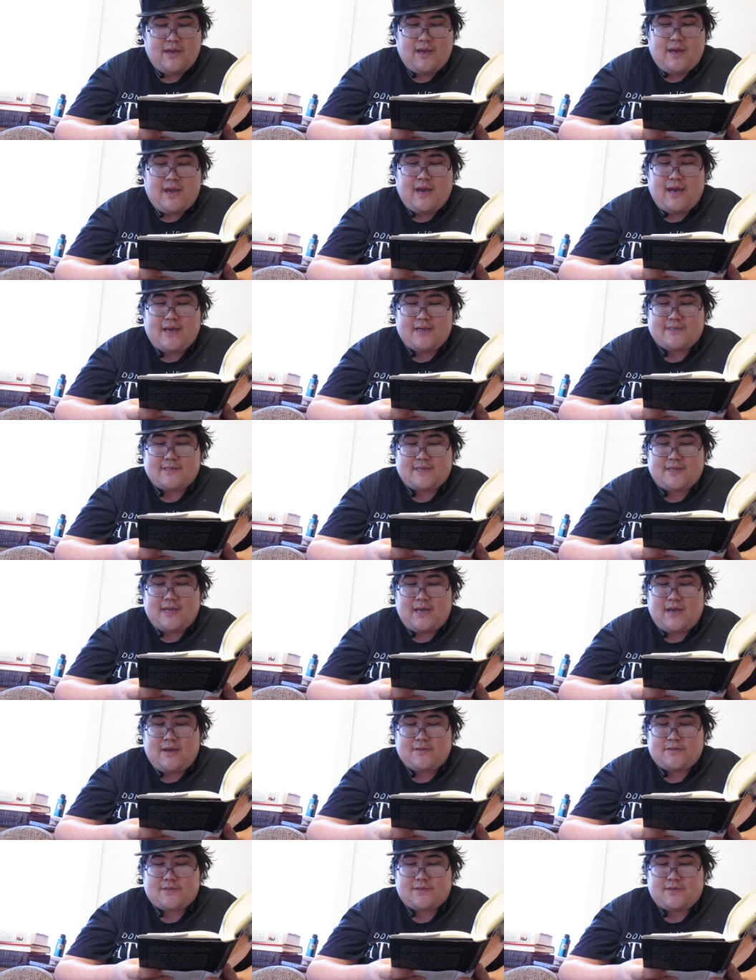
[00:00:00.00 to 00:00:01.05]
As the
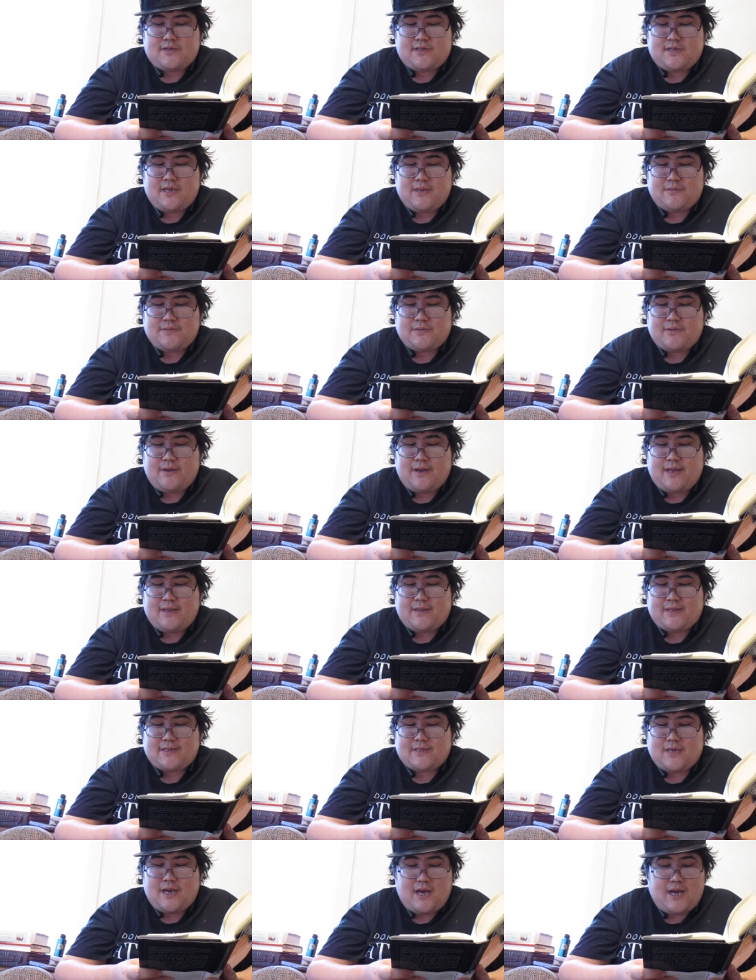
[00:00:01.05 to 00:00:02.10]
counselor chips away at
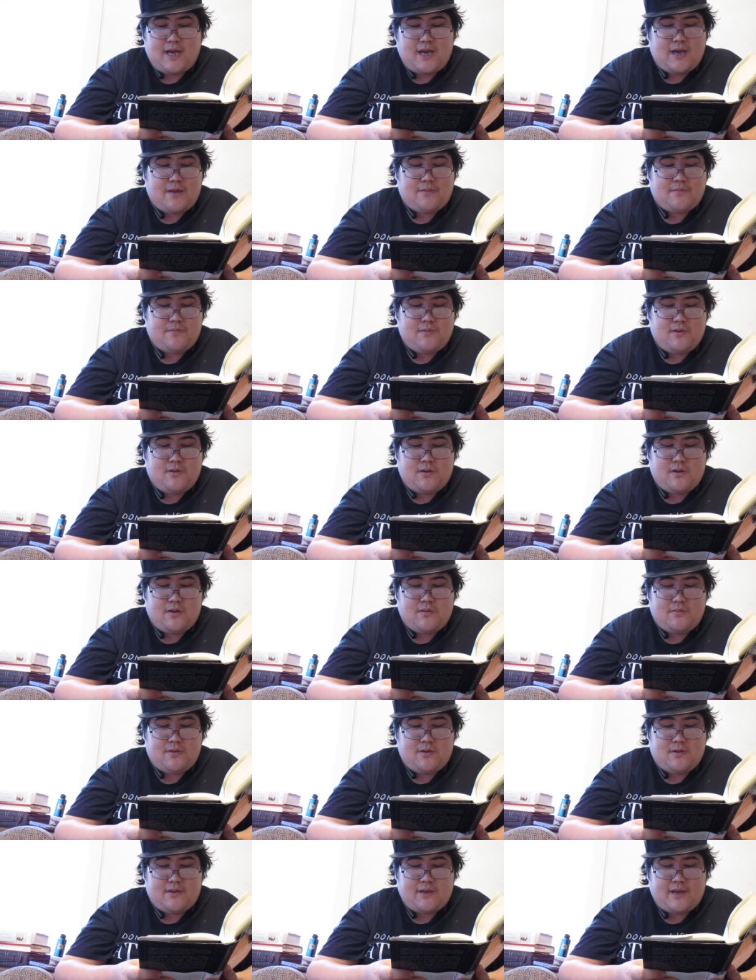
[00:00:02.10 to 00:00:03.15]
the top, more
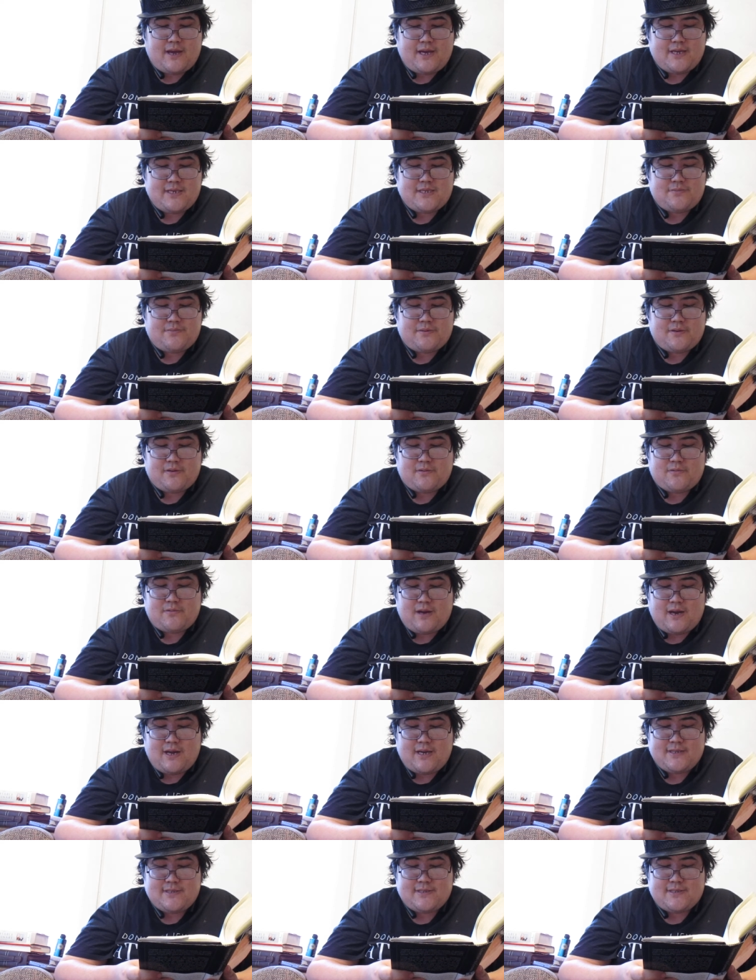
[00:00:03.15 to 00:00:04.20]
and more the iceberg
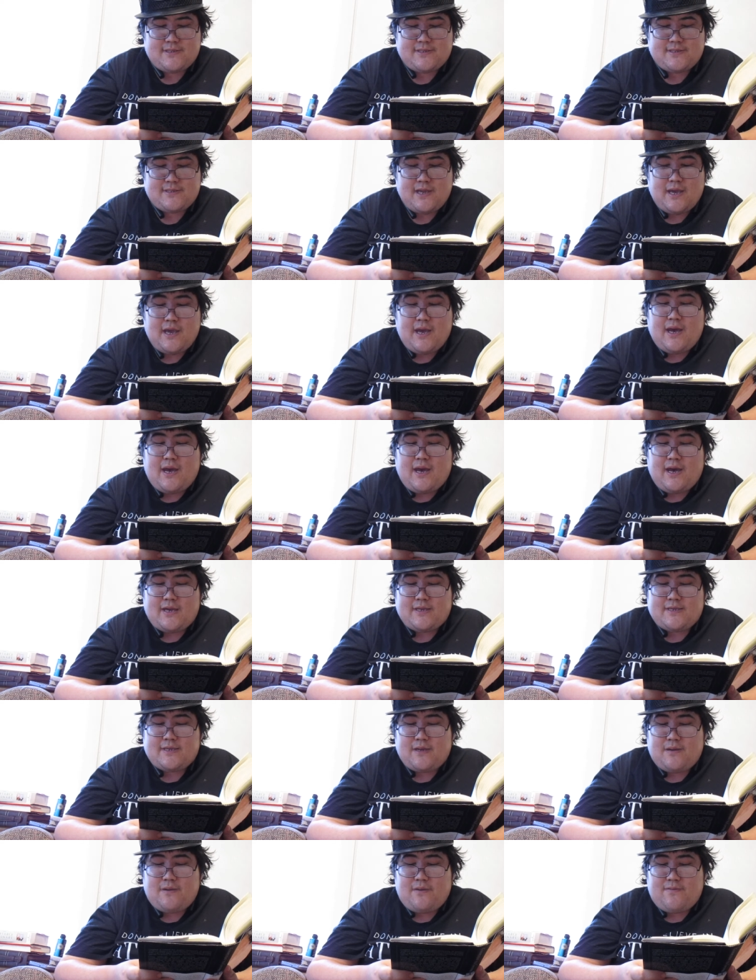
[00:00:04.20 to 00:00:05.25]
rises
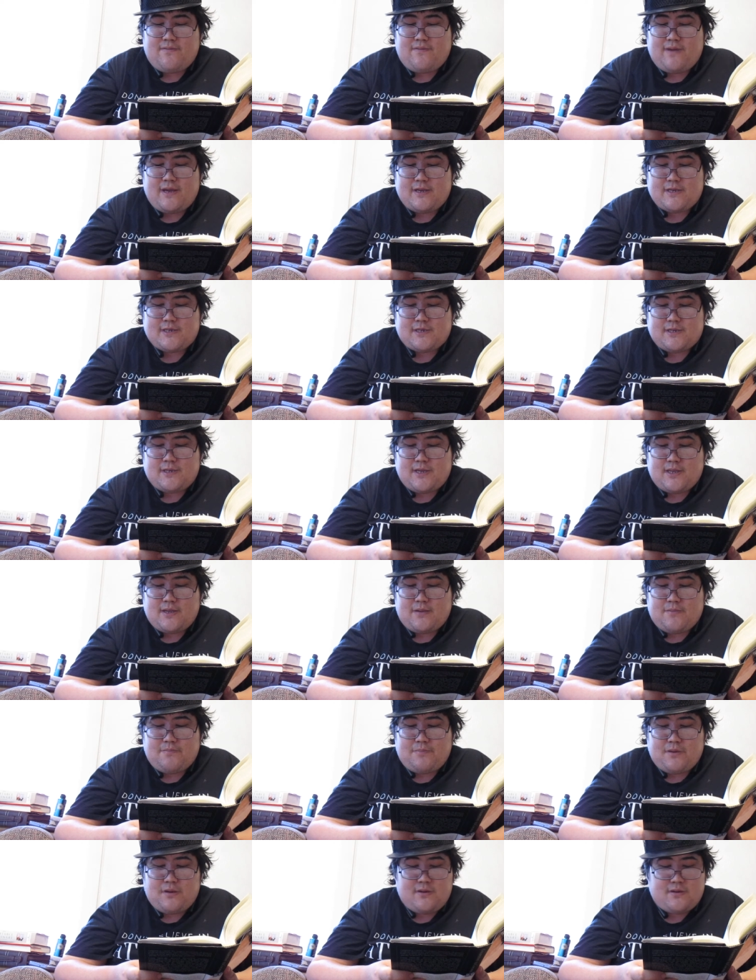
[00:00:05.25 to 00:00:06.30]
until eventually the
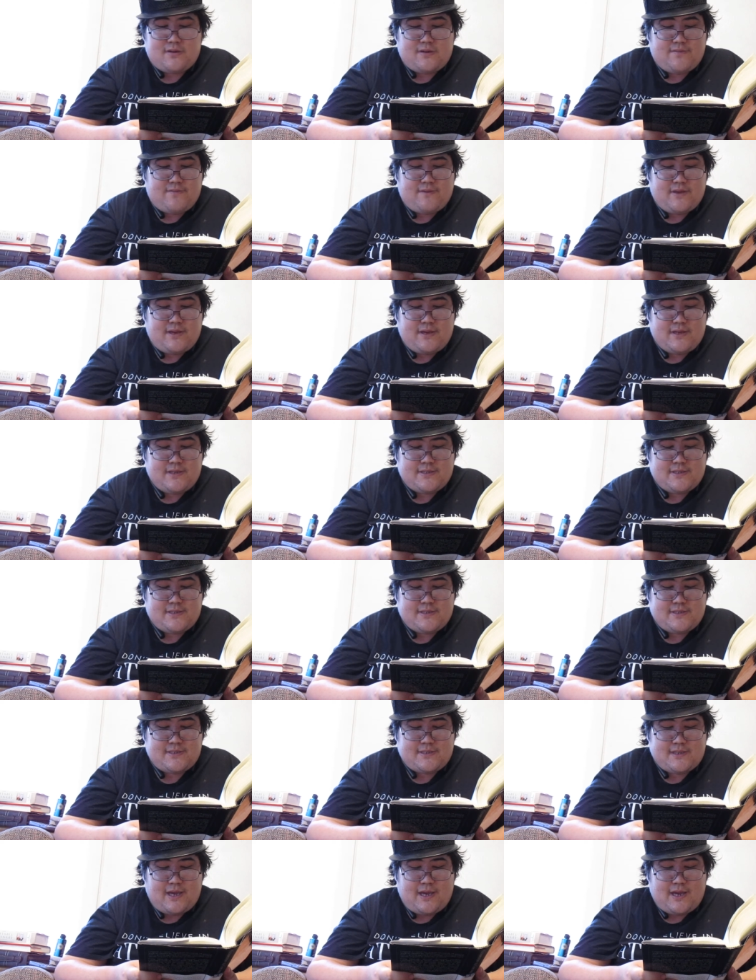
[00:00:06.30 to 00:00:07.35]
bulk of it is in
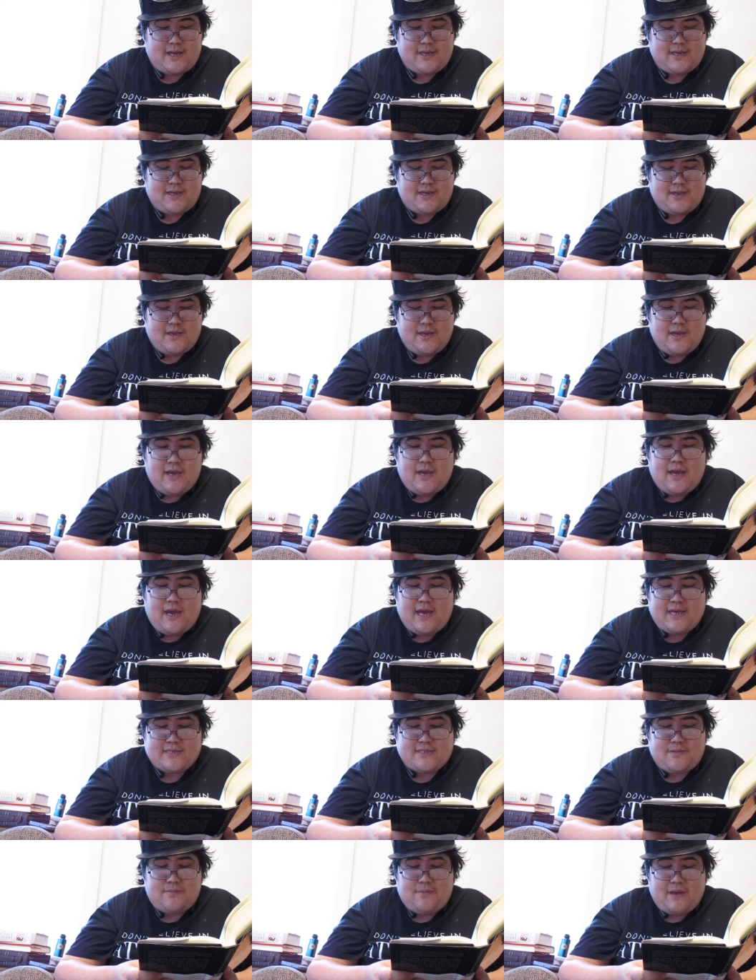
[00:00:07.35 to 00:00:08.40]
sight.
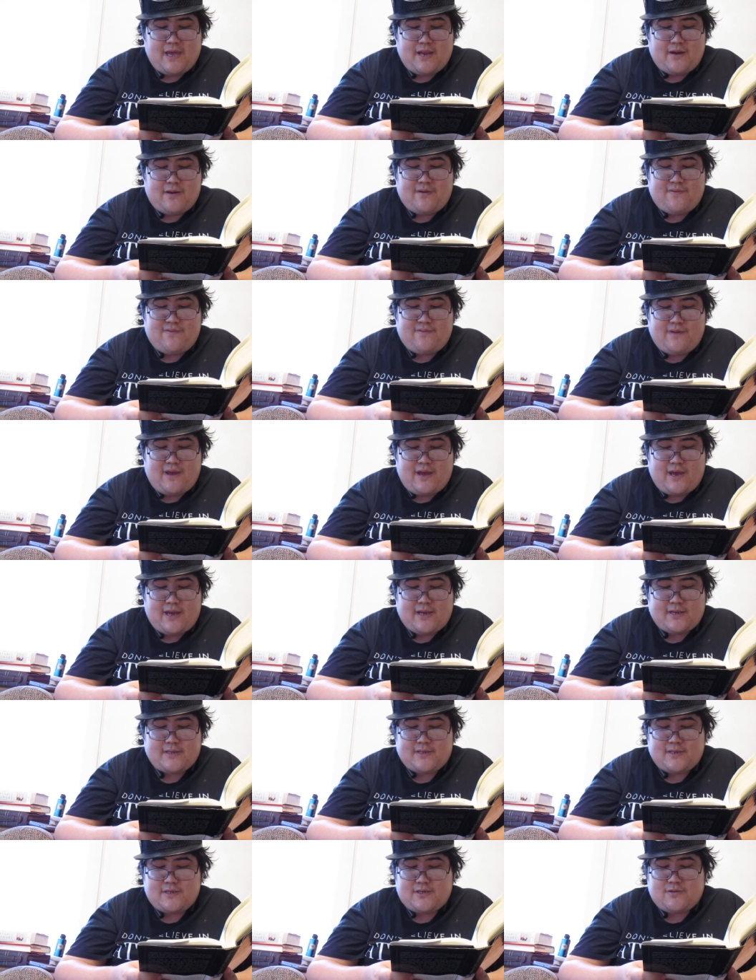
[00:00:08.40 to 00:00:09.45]
As a matter of
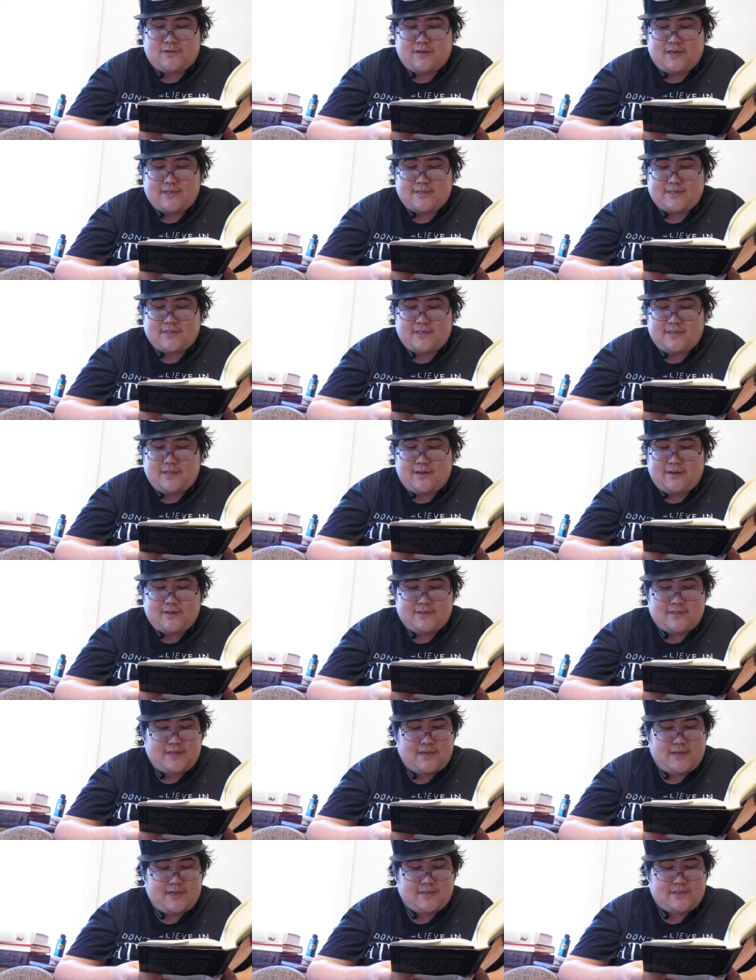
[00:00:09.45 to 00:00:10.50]
fact, addressing their
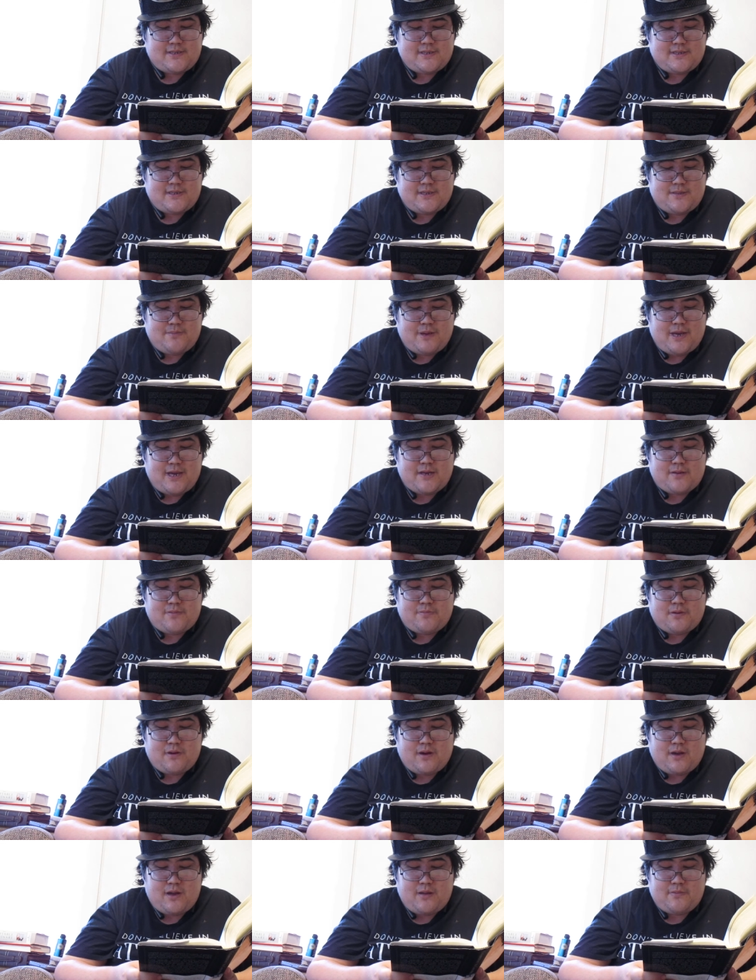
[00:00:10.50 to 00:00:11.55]
attention to minor
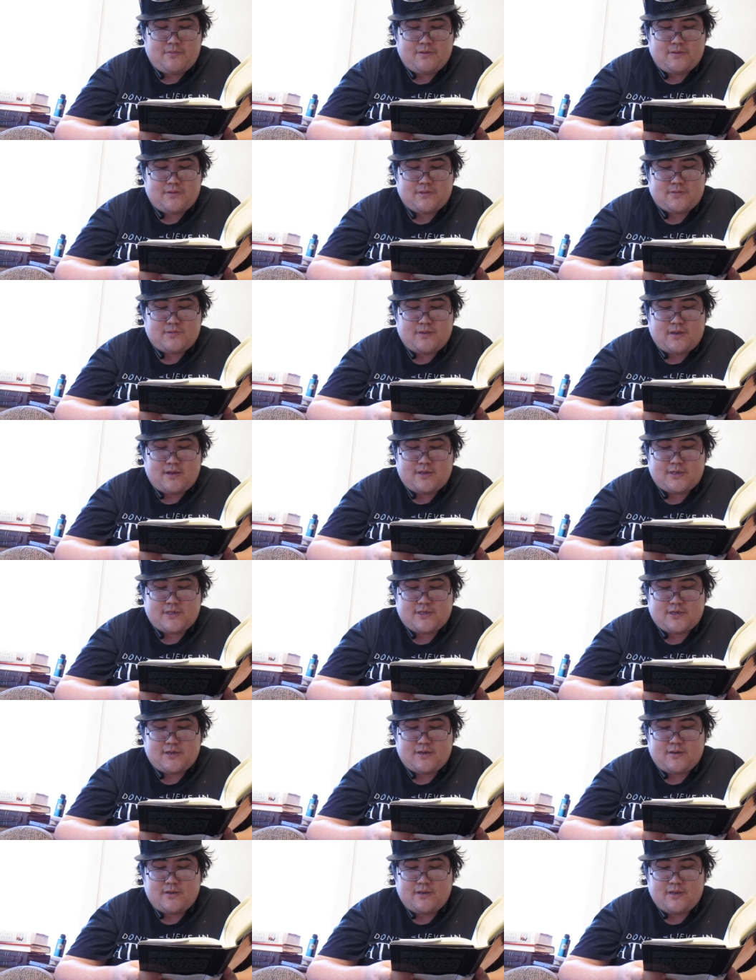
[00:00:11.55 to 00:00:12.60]
problems while
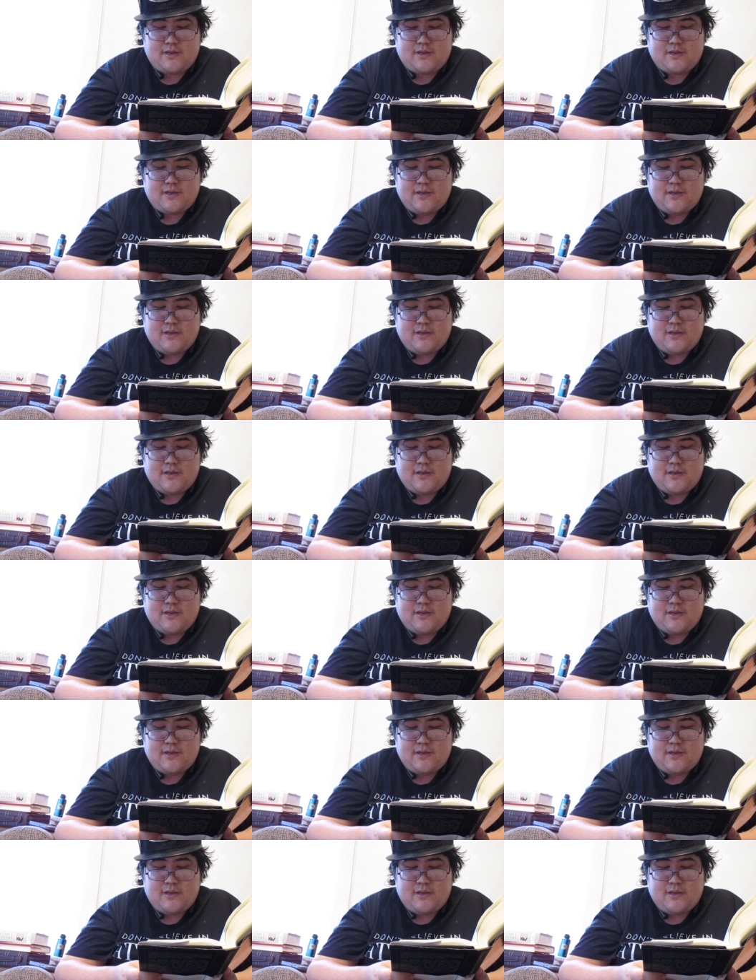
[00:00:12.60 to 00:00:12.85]
assuring